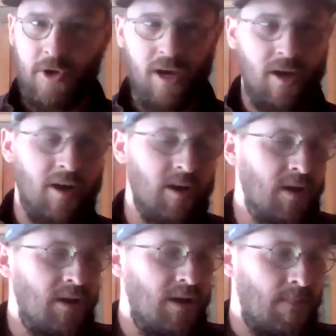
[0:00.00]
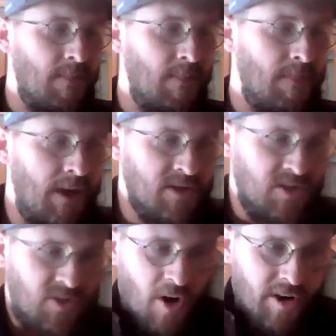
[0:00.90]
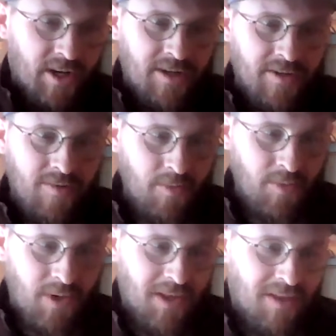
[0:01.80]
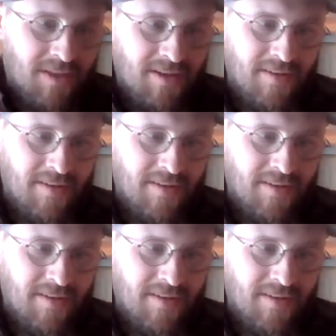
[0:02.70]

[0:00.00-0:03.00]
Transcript: per year. It started with